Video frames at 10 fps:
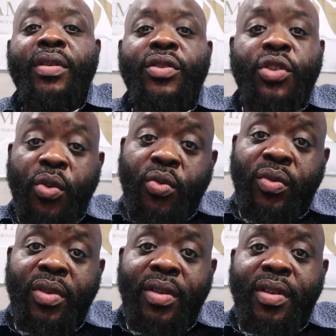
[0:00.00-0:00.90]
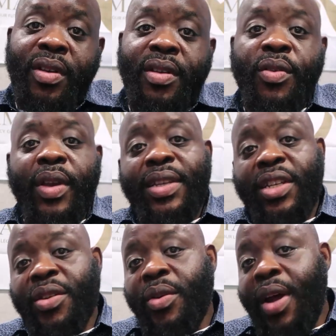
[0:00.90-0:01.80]
Two, you can
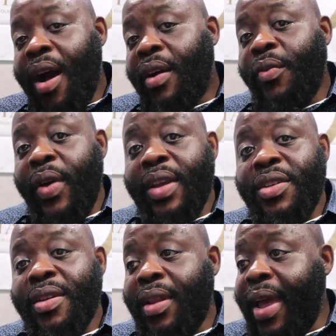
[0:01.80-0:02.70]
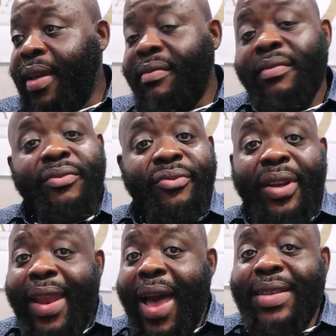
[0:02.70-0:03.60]
just go to Aquaventure to
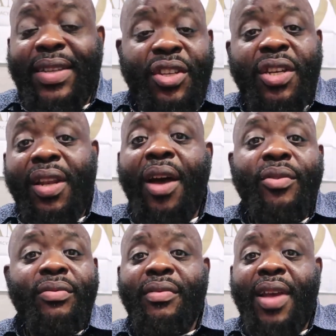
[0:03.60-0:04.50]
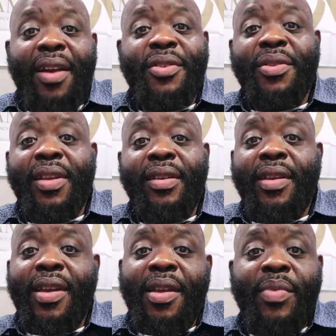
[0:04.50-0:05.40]
relax and chill out, actually,
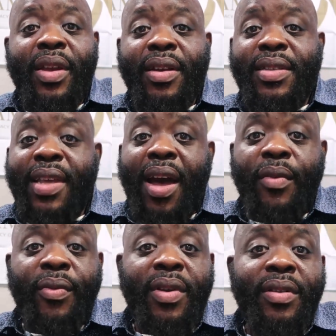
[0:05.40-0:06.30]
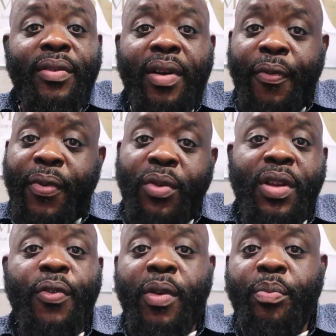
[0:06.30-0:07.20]
because they have a few
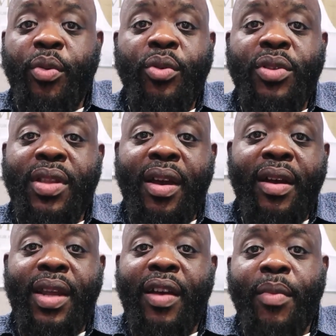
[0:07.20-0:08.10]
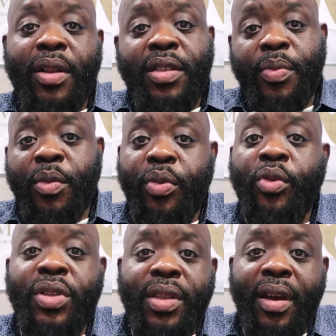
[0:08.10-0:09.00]
different pools there. They have multiple
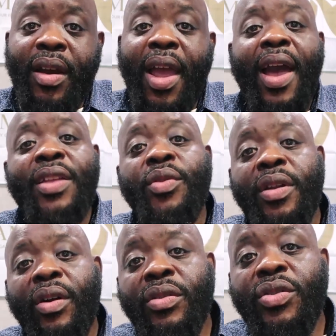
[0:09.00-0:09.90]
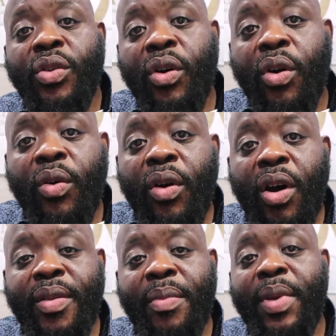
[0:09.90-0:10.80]
pools there, and you can also go
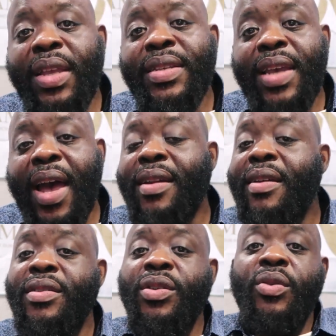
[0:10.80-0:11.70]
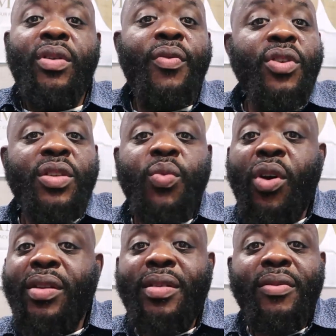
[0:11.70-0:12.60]
on the beach side. So if you just
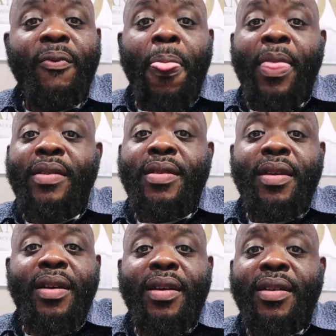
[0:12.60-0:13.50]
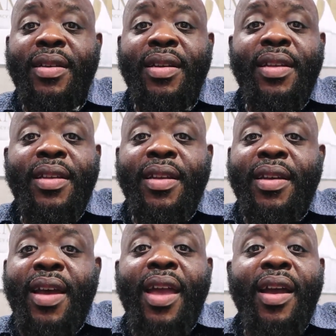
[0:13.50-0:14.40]
want to
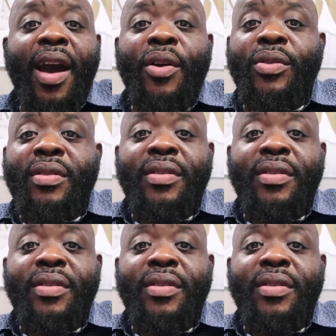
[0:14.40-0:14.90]
hang out,